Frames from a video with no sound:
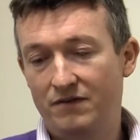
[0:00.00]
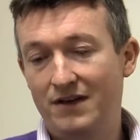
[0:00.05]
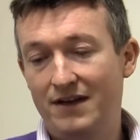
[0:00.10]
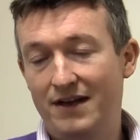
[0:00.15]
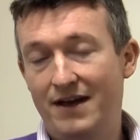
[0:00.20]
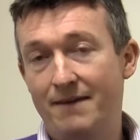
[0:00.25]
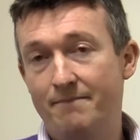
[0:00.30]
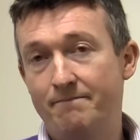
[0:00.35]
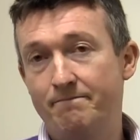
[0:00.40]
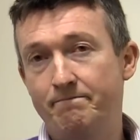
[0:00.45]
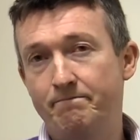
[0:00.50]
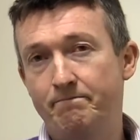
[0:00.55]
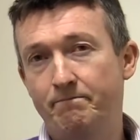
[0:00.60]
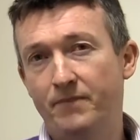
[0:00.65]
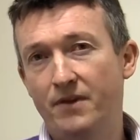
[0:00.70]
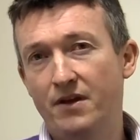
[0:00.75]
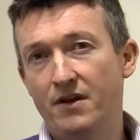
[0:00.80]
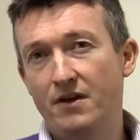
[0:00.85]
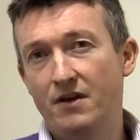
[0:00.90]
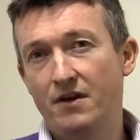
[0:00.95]
the lamb
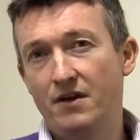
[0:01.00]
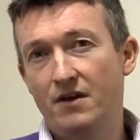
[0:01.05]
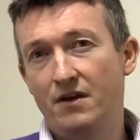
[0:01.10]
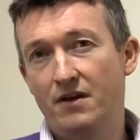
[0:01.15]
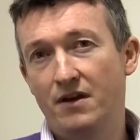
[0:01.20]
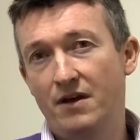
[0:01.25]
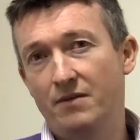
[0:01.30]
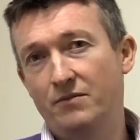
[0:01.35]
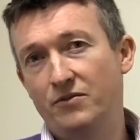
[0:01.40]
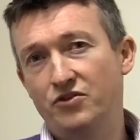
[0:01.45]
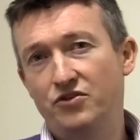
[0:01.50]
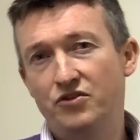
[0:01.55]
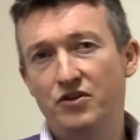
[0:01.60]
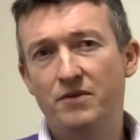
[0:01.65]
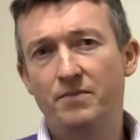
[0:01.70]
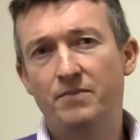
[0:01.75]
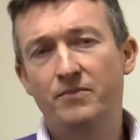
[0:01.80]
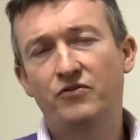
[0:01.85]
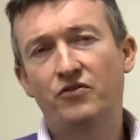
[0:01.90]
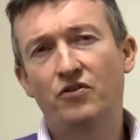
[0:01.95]

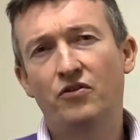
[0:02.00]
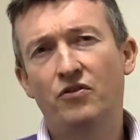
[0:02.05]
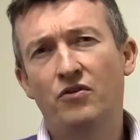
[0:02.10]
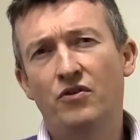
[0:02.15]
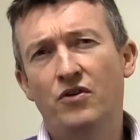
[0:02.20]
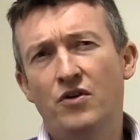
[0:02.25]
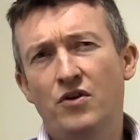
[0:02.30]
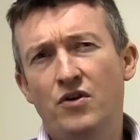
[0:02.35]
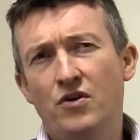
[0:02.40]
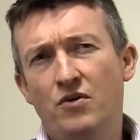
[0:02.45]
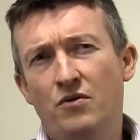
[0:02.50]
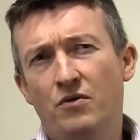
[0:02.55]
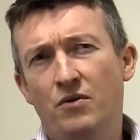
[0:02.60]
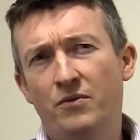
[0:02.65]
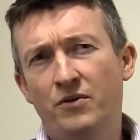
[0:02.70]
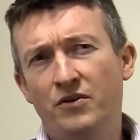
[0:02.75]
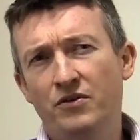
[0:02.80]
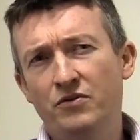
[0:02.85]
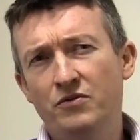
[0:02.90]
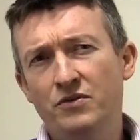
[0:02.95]
sheep. So
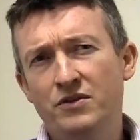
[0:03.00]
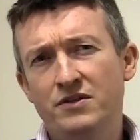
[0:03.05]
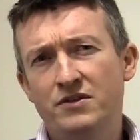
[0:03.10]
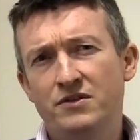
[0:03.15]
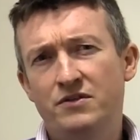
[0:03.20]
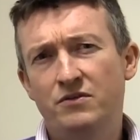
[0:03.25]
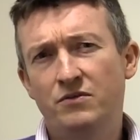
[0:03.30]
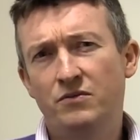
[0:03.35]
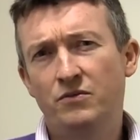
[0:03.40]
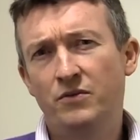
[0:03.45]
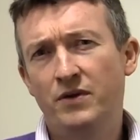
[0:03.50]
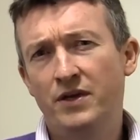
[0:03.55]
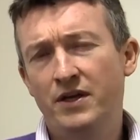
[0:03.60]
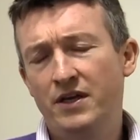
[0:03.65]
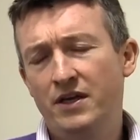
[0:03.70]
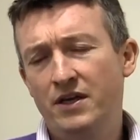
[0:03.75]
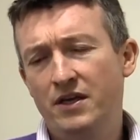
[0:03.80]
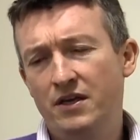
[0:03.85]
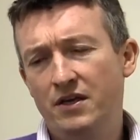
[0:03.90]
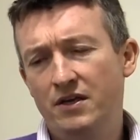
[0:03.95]
what we do is
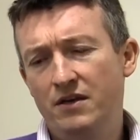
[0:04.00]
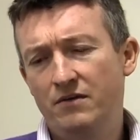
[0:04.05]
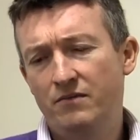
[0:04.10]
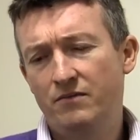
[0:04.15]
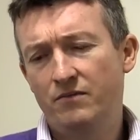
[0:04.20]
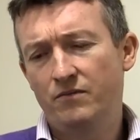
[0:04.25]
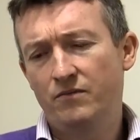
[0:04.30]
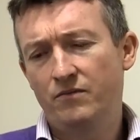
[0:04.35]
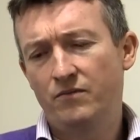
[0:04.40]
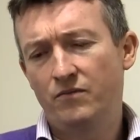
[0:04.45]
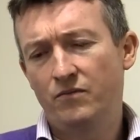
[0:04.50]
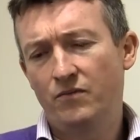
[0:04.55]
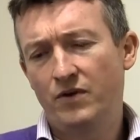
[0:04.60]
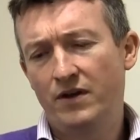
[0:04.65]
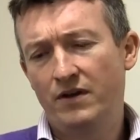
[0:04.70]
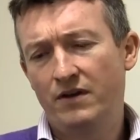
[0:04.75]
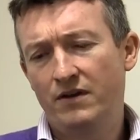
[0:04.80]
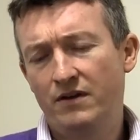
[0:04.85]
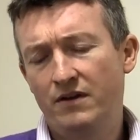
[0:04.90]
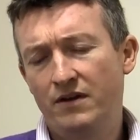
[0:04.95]

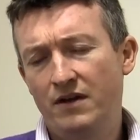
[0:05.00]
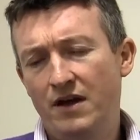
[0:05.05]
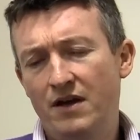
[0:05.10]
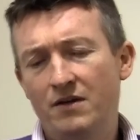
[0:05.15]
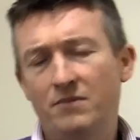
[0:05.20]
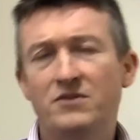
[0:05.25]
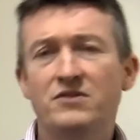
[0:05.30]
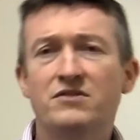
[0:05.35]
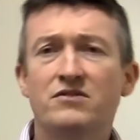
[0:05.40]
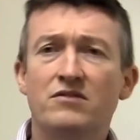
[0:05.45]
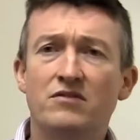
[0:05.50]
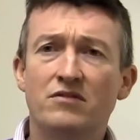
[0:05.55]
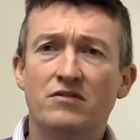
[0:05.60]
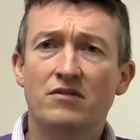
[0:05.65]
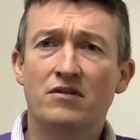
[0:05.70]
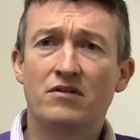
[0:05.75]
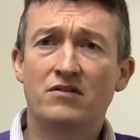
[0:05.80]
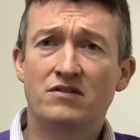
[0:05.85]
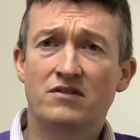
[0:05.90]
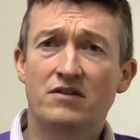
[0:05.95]
when the animals
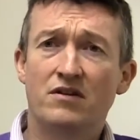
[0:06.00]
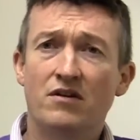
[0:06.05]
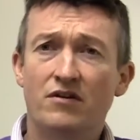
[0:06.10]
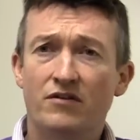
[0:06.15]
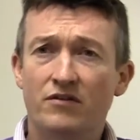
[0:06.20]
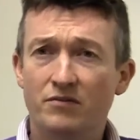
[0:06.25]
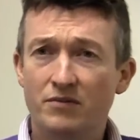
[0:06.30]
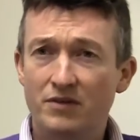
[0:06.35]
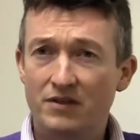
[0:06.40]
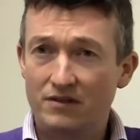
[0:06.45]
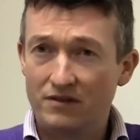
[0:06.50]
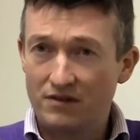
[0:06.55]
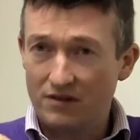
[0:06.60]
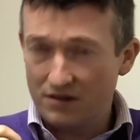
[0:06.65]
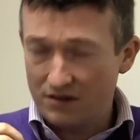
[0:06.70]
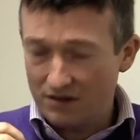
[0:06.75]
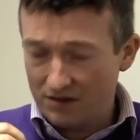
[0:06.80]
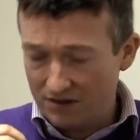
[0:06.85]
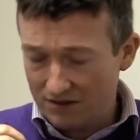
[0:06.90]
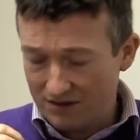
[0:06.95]
are slaughtered,
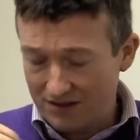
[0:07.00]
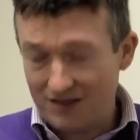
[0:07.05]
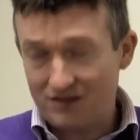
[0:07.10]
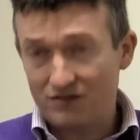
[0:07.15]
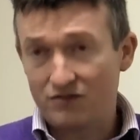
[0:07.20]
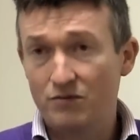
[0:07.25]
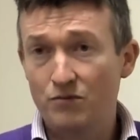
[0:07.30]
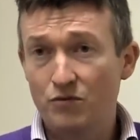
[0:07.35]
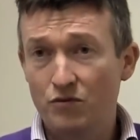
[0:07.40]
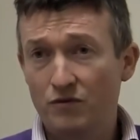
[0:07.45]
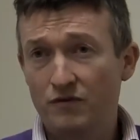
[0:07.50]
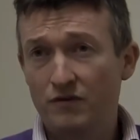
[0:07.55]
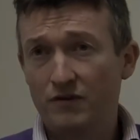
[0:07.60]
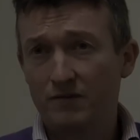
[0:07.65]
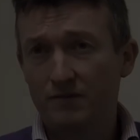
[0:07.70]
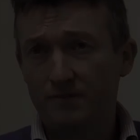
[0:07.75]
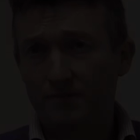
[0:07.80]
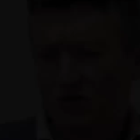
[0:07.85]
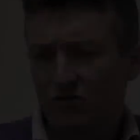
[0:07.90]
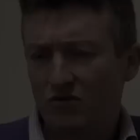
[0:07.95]
that's removed.
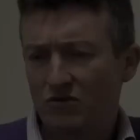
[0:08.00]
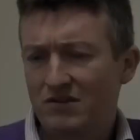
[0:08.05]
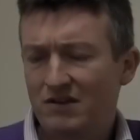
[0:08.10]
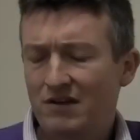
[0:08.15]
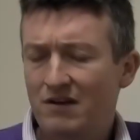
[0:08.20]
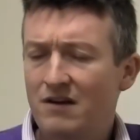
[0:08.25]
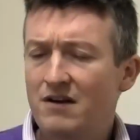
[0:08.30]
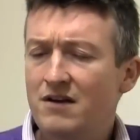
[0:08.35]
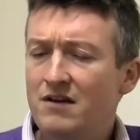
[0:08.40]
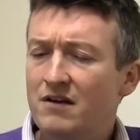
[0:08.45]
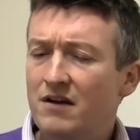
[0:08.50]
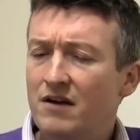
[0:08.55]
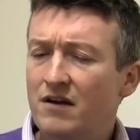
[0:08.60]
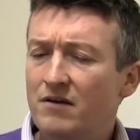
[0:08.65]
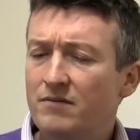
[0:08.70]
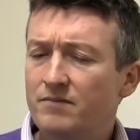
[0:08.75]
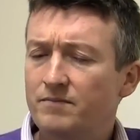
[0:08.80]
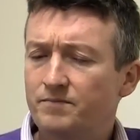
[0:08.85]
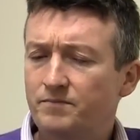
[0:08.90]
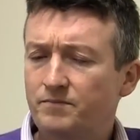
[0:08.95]
So it's clean
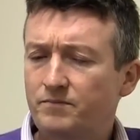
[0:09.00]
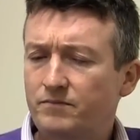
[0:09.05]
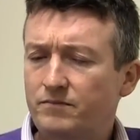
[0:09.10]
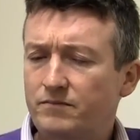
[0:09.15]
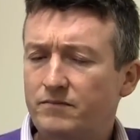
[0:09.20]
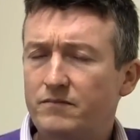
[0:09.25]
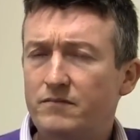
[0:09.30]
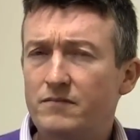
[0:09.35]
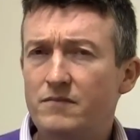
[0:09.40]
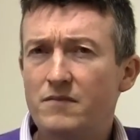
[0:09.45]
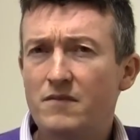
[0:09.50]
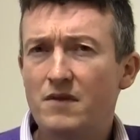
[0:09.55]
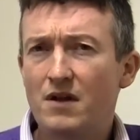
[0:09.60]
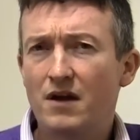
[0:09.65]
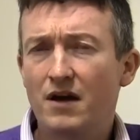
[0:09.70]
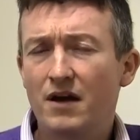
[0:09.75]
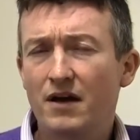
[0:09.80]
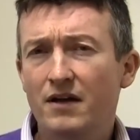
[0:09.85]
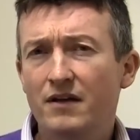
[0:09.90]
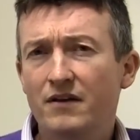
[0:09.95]
there,
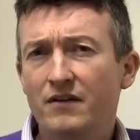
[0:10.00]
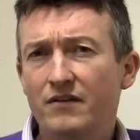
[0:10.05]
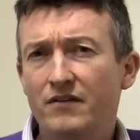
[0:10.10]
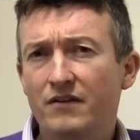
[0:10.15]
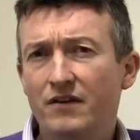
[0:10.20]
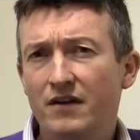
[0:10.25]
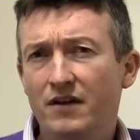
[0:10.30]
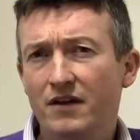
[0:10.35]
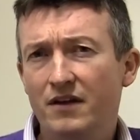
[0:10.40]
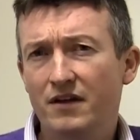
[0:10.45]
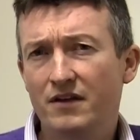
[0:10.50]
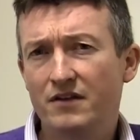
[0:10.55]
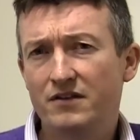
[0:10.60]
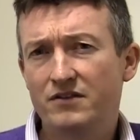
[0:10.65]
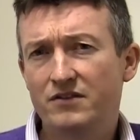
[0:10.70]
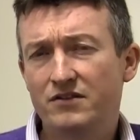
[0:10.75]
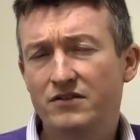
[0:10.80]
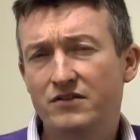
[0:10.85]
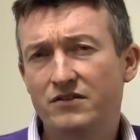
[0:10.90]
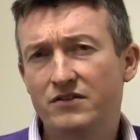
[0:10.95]
and
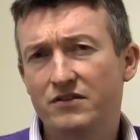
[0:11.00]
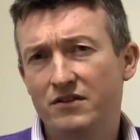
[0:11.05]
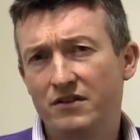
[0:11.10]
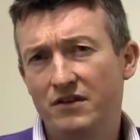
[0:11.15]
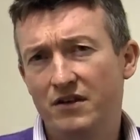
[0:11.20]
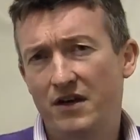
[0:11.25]
it's